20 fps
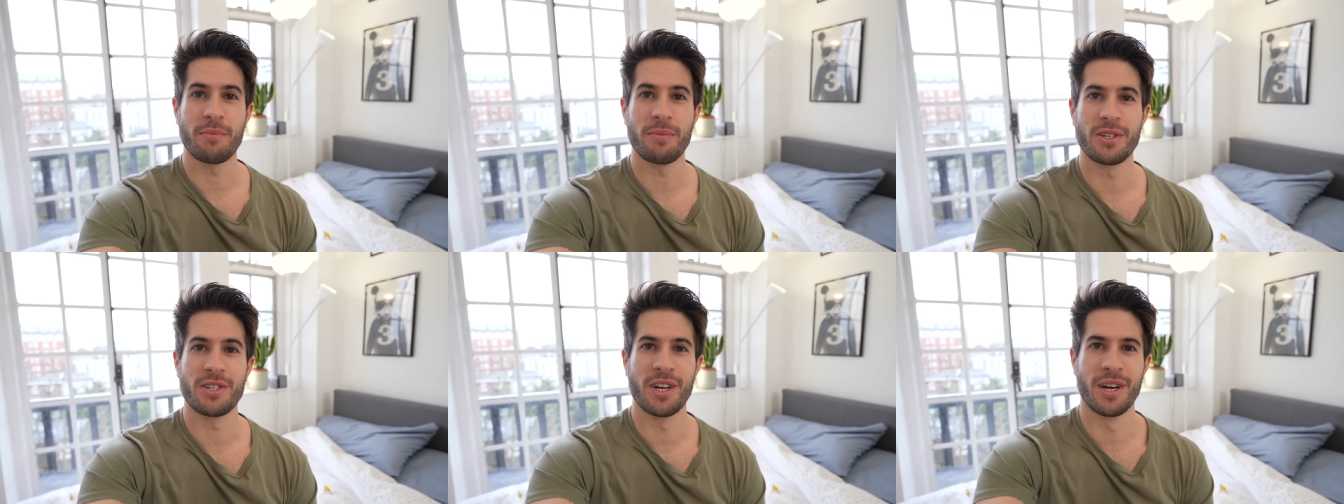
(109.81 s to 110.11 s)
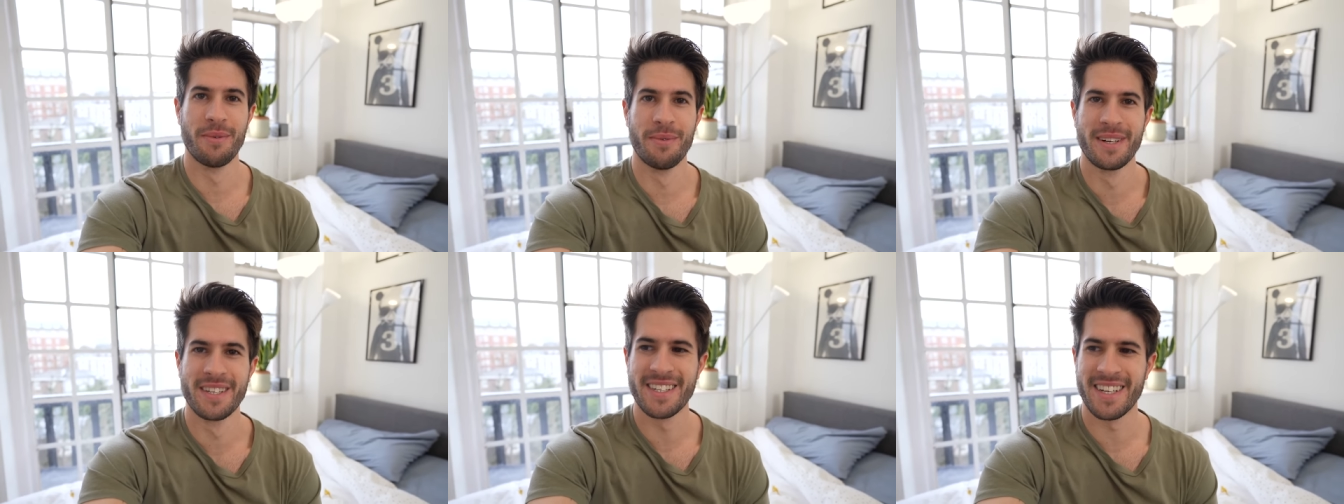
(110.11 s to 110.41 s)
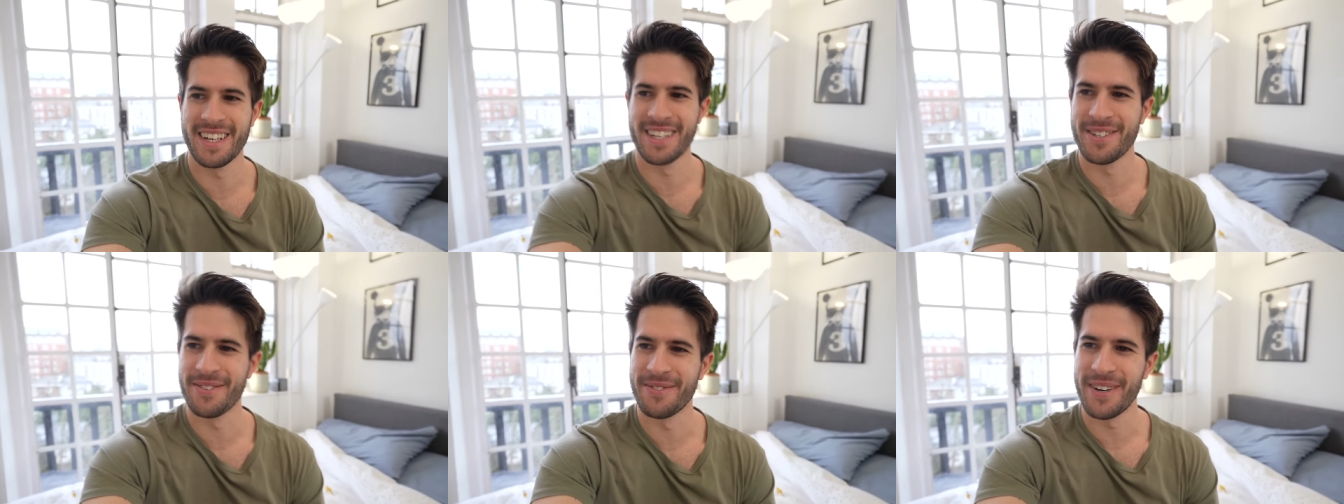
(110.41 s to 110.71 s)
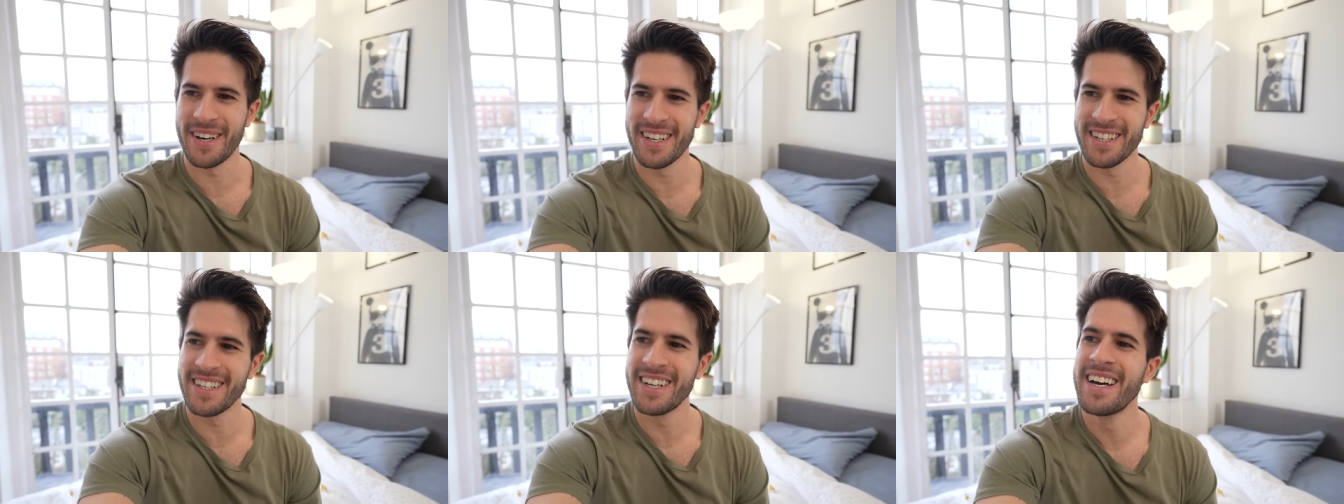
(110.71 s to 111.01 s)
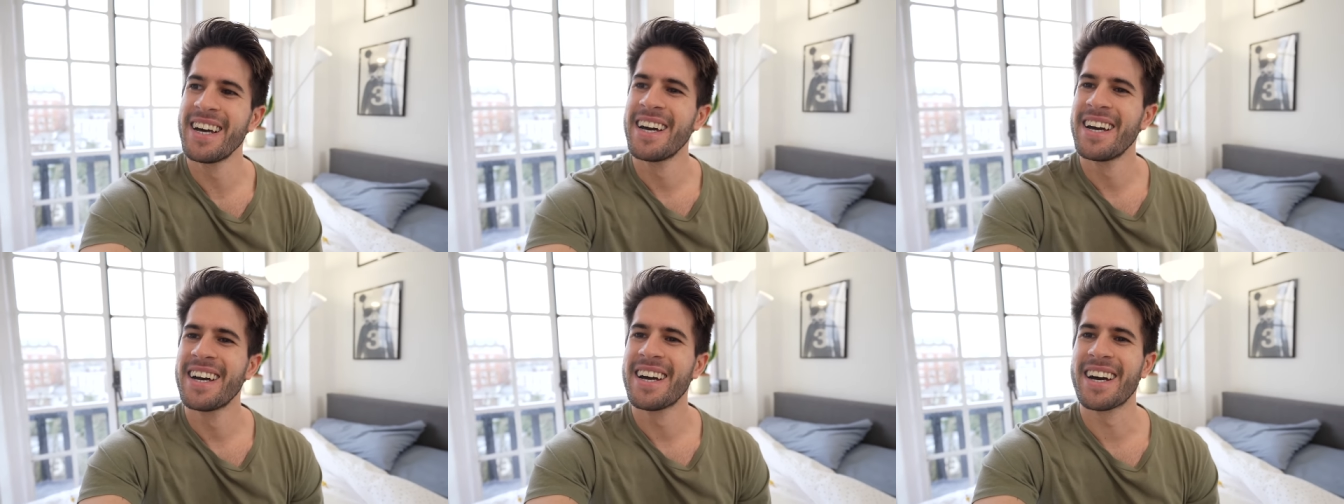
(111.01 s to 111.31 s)
pajamas as well.
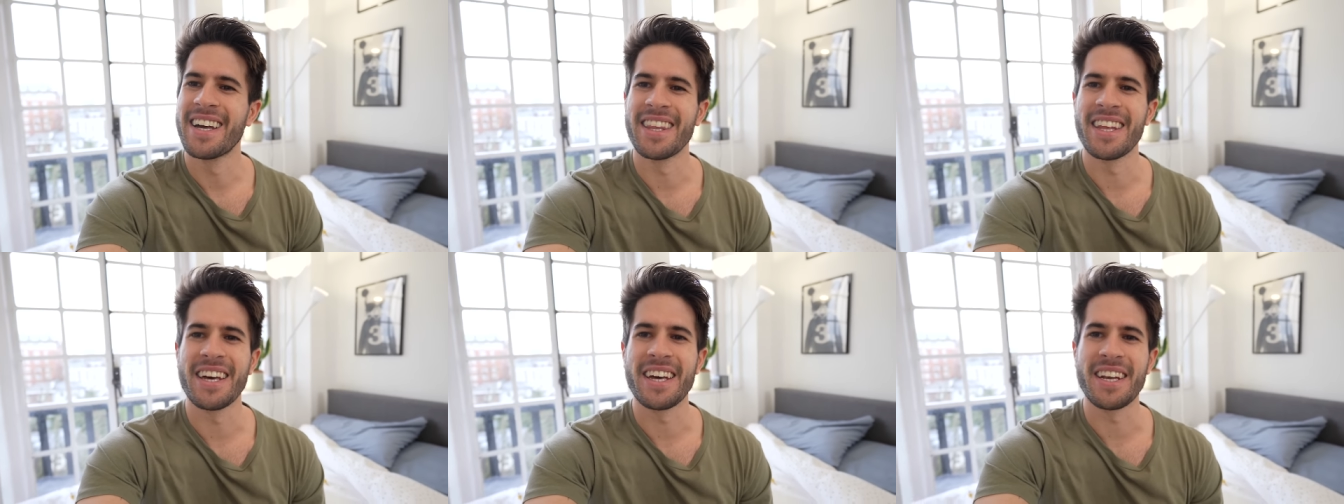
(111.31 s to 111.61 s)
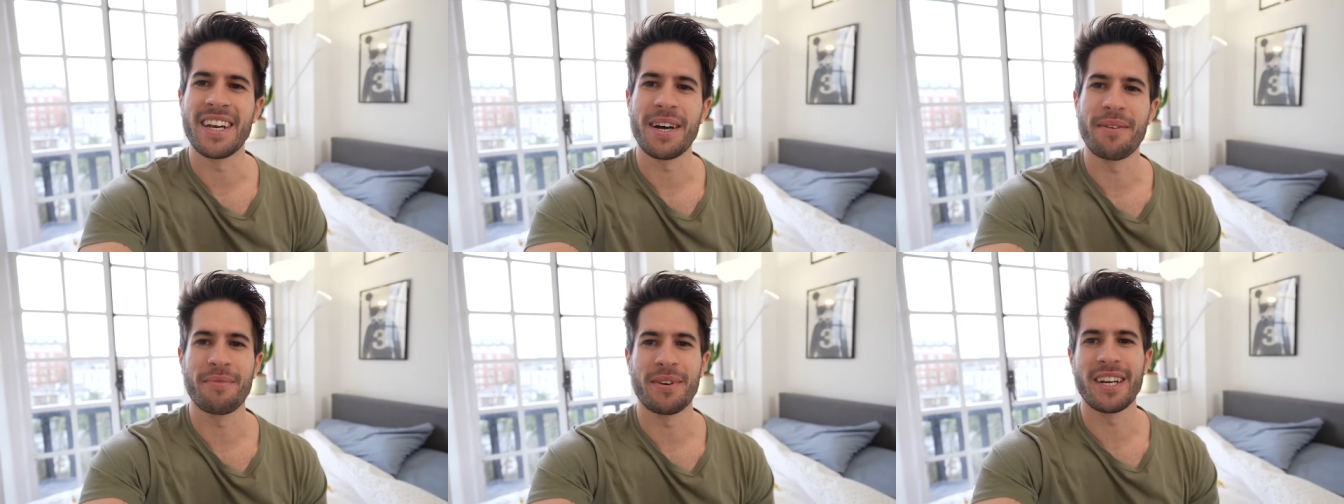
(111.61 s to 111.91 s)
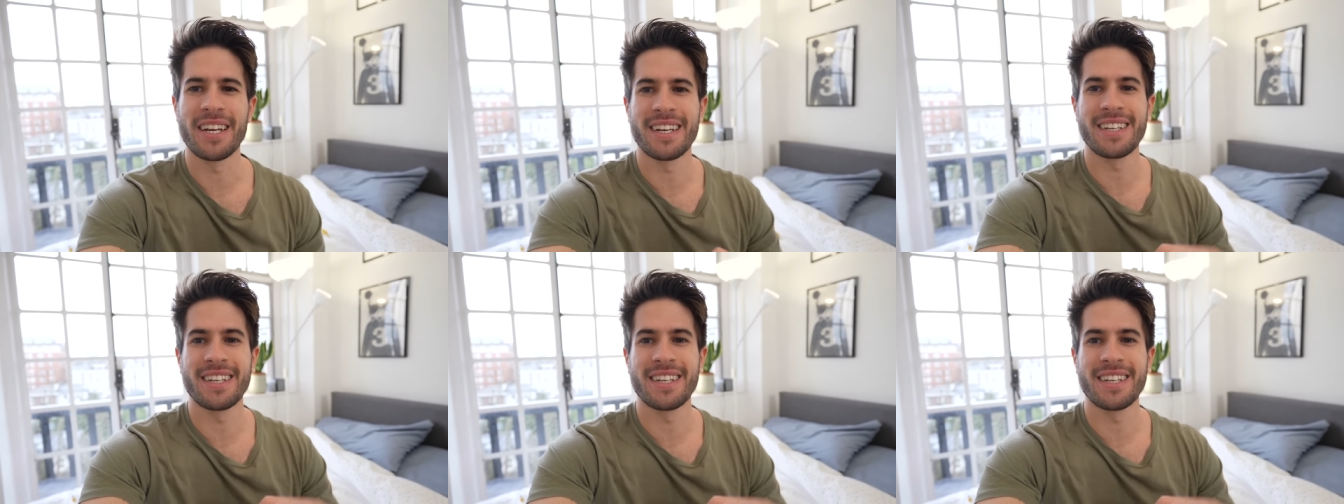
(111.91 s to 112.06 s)
And then I'm gonna